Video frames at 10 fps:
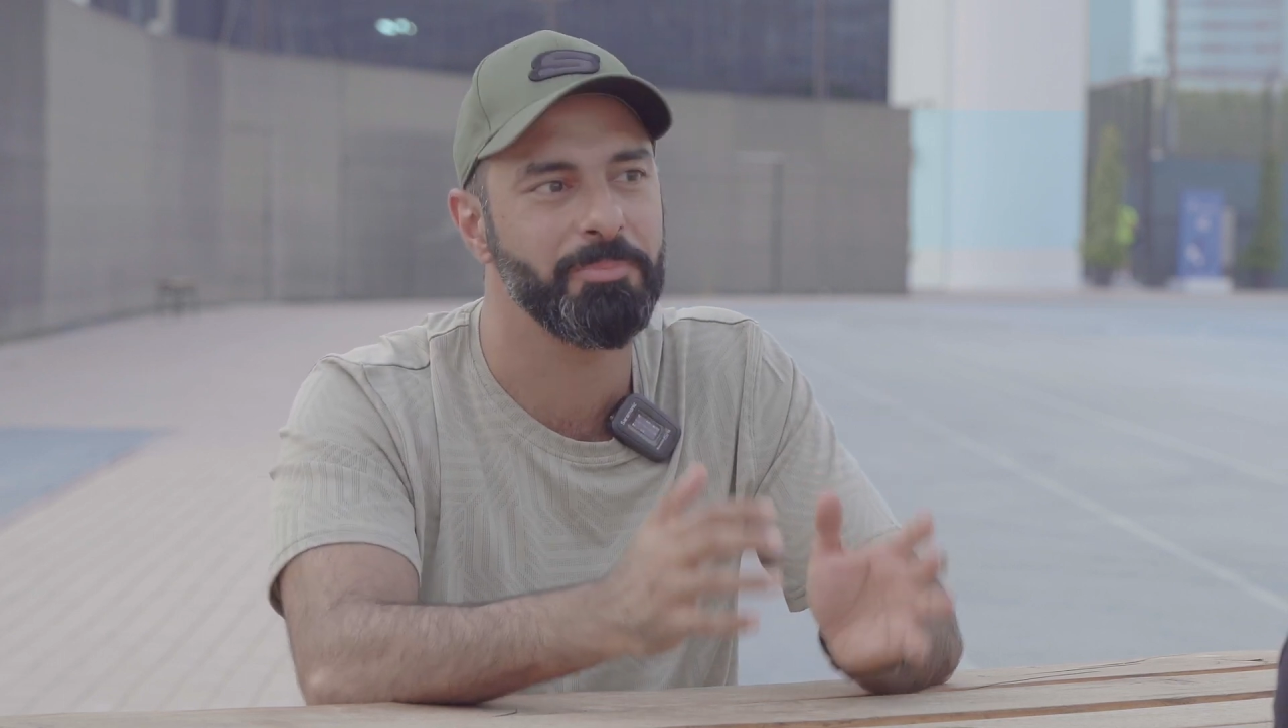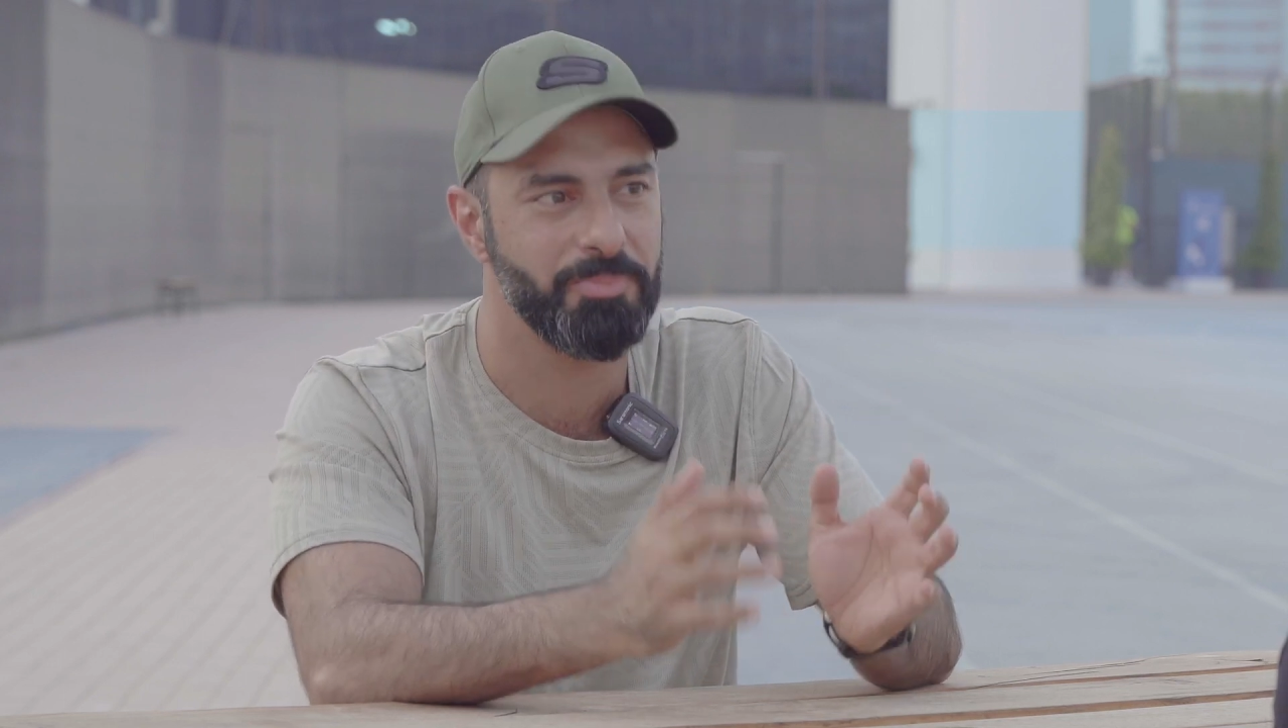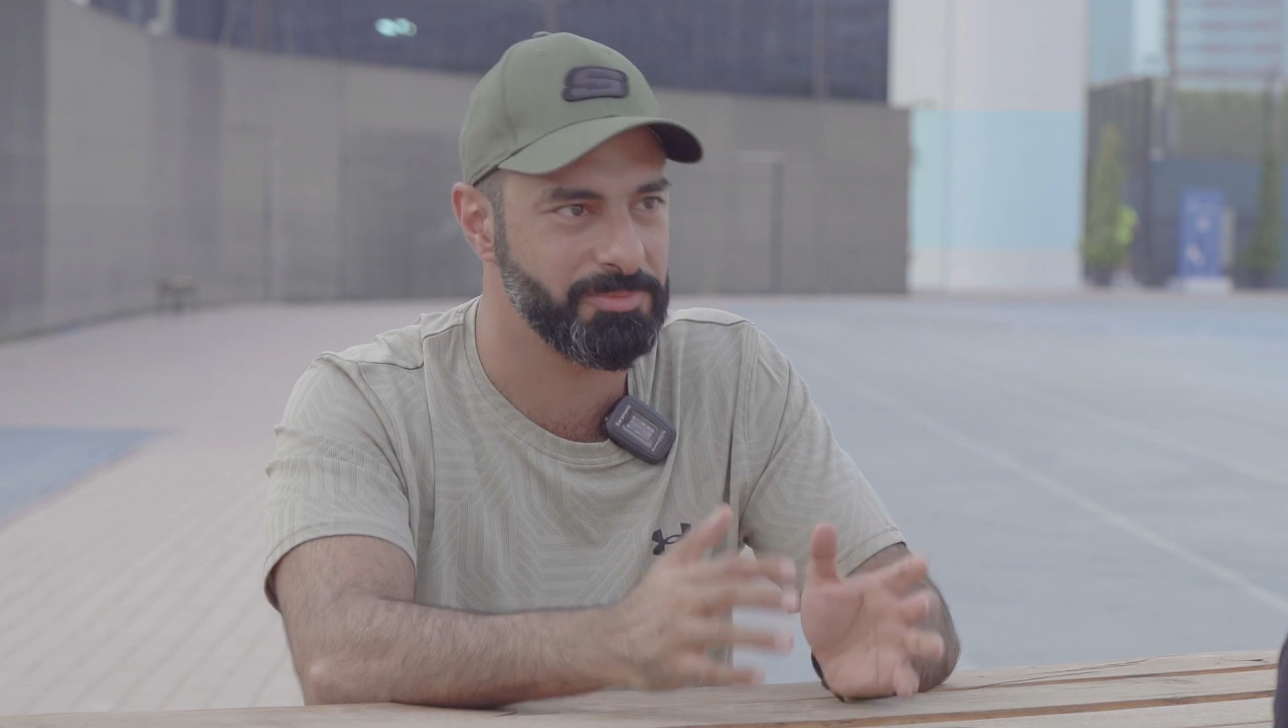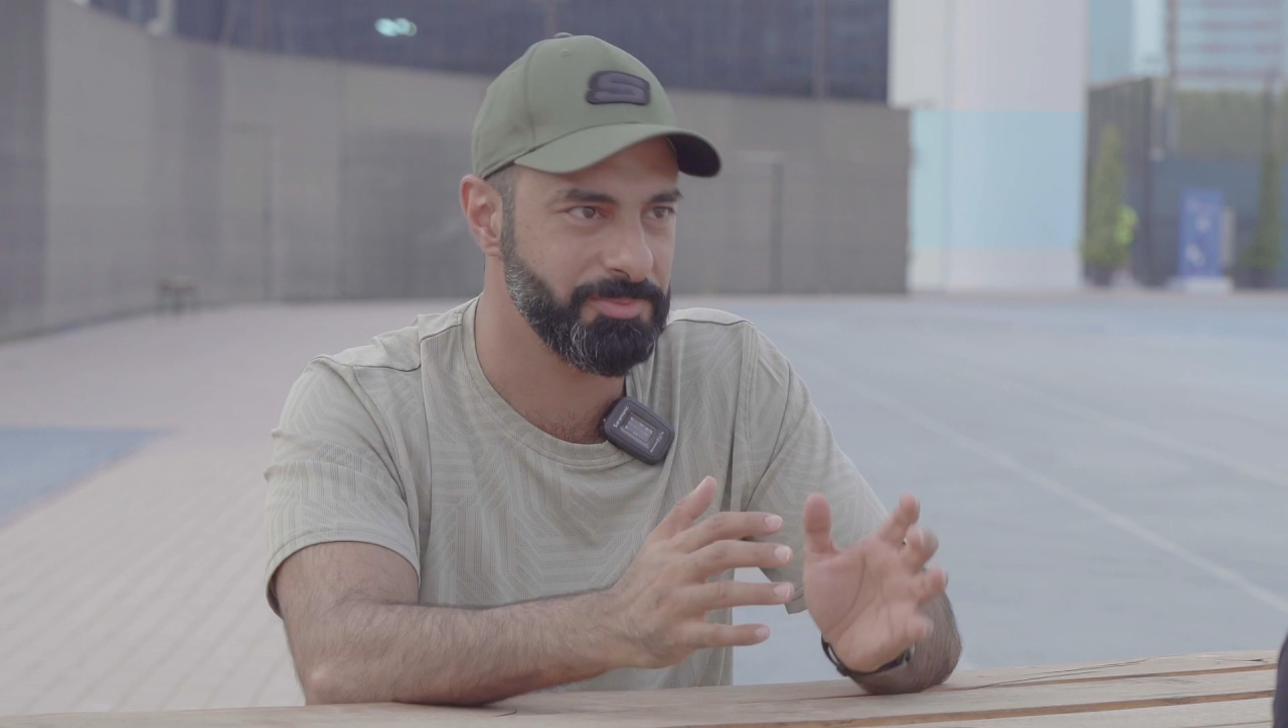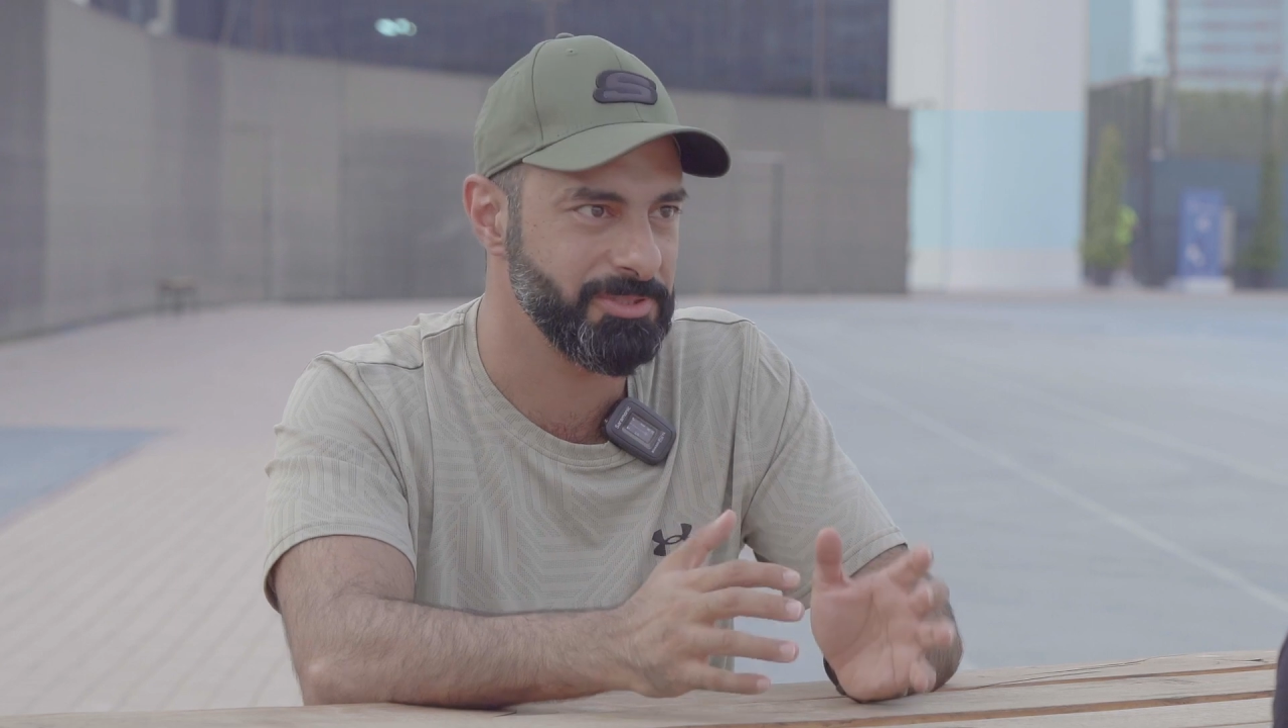
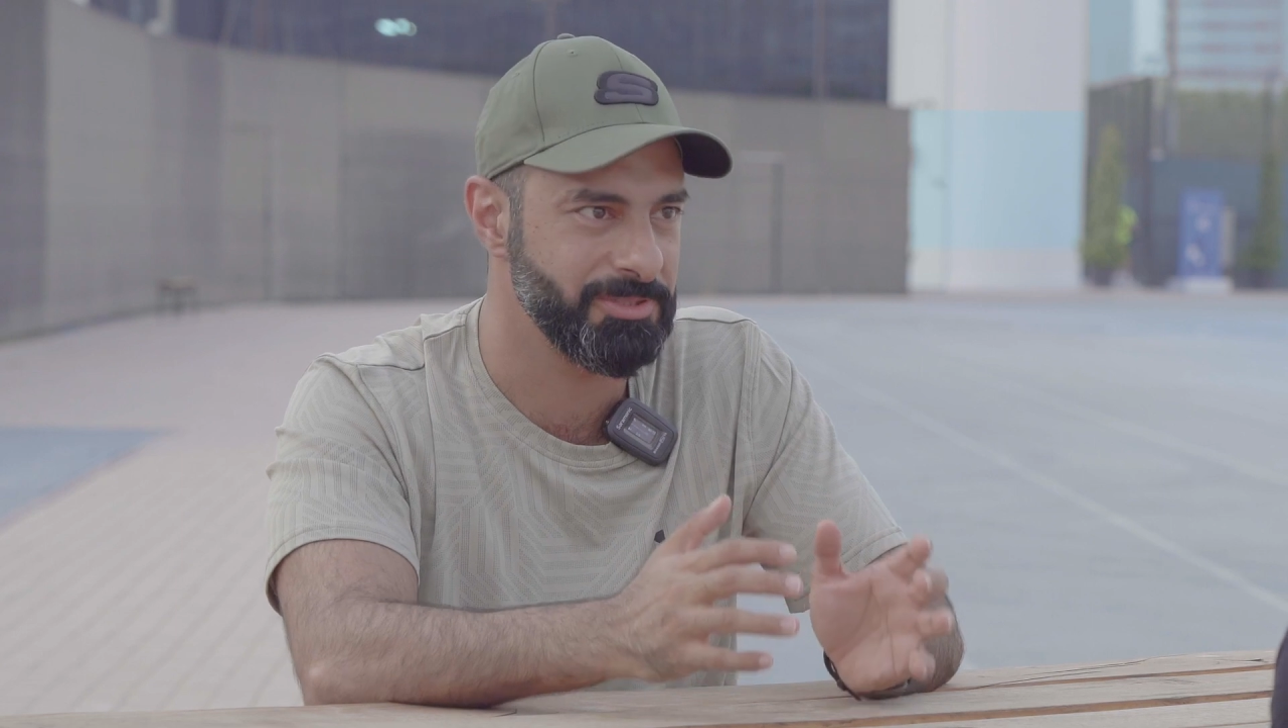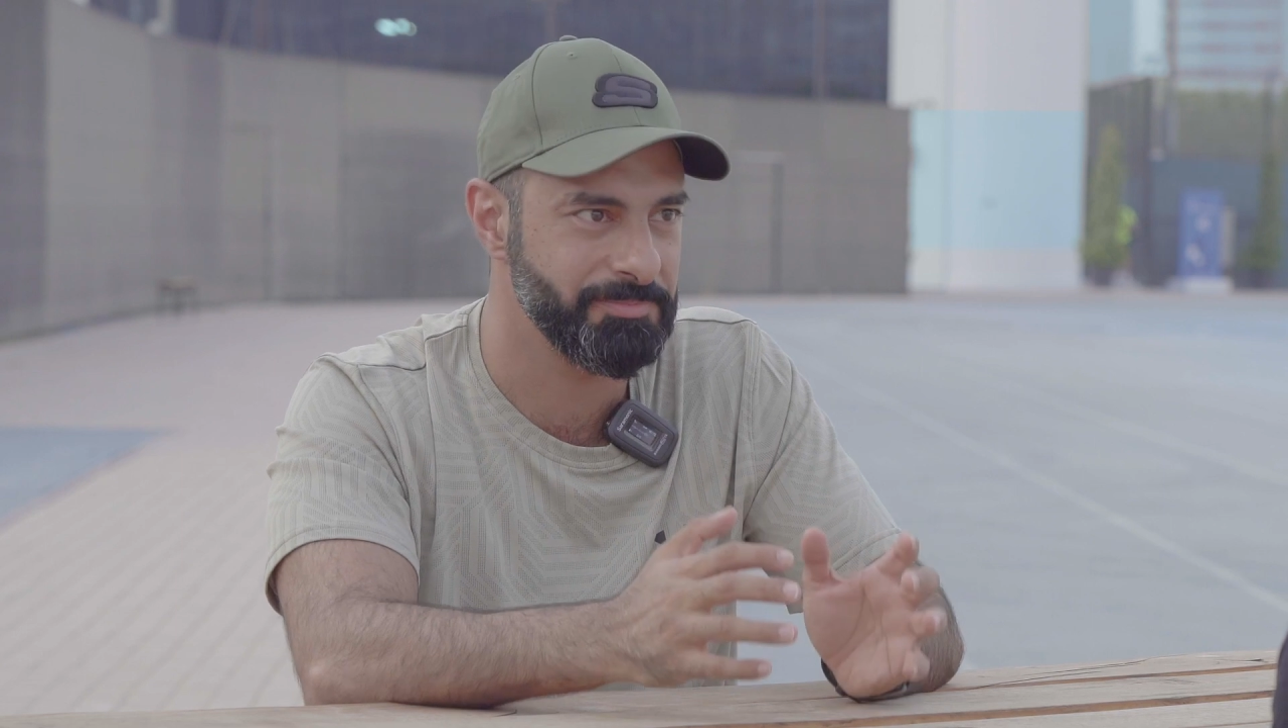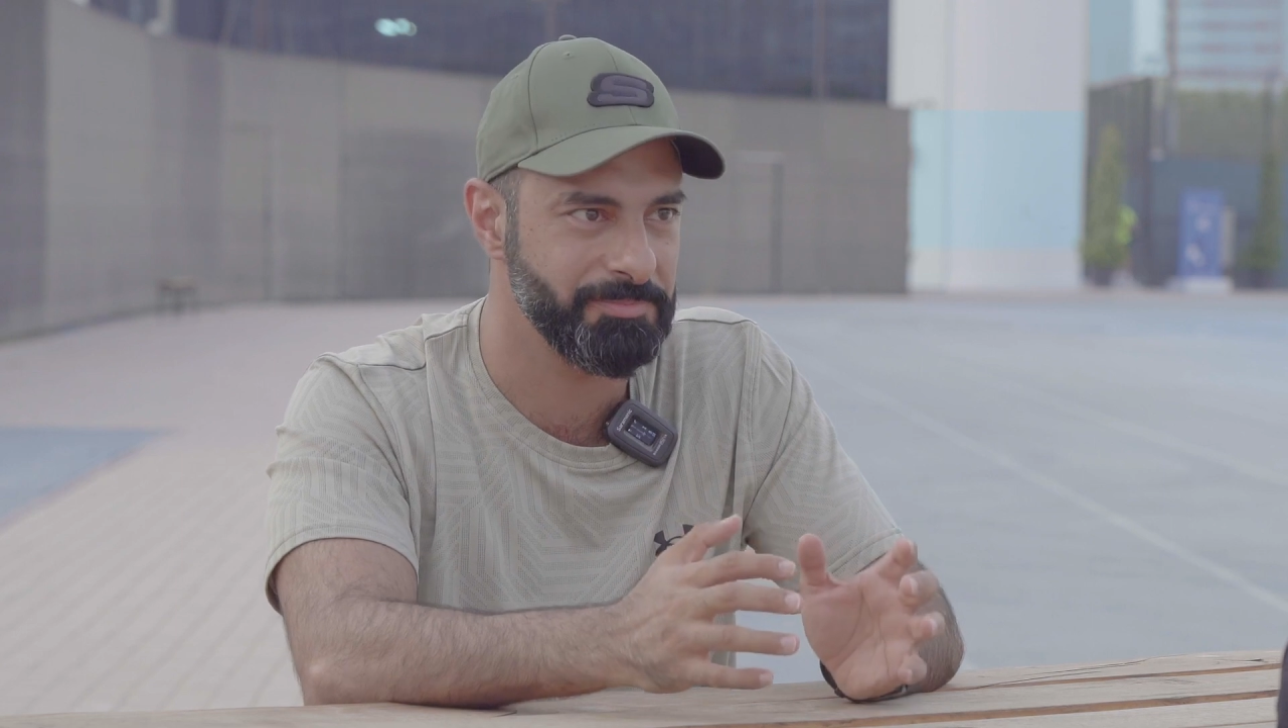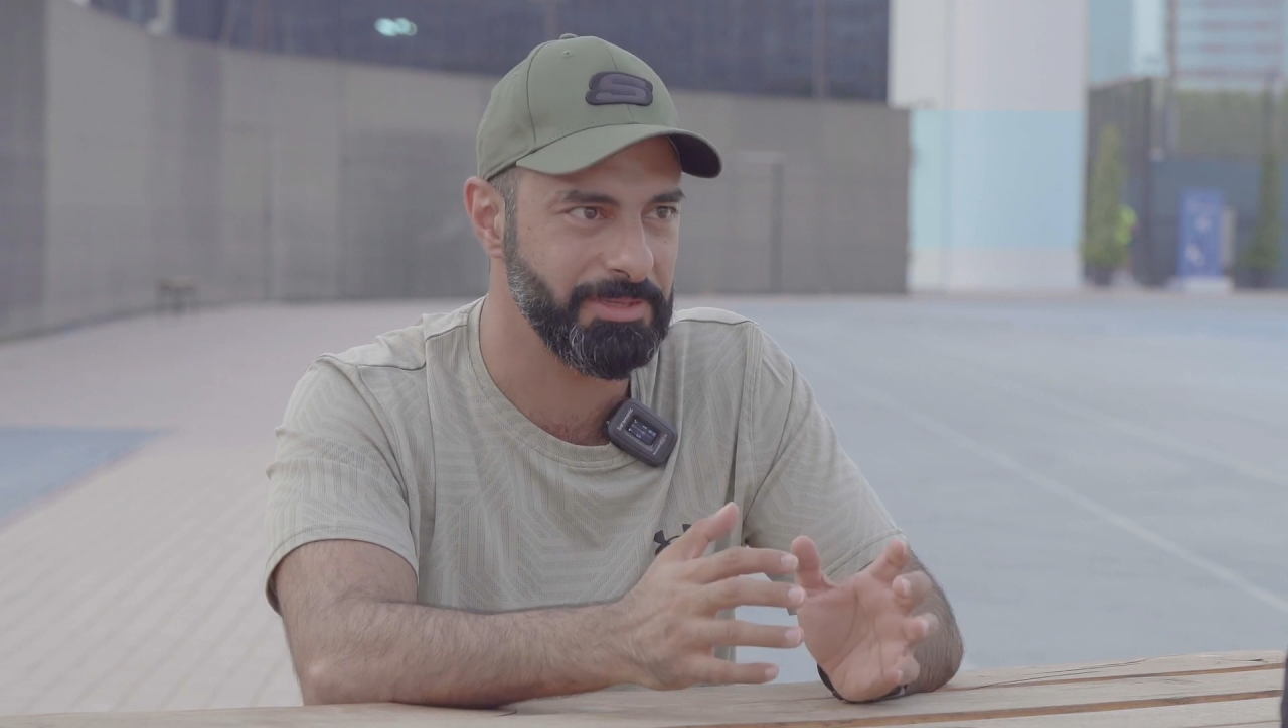purpose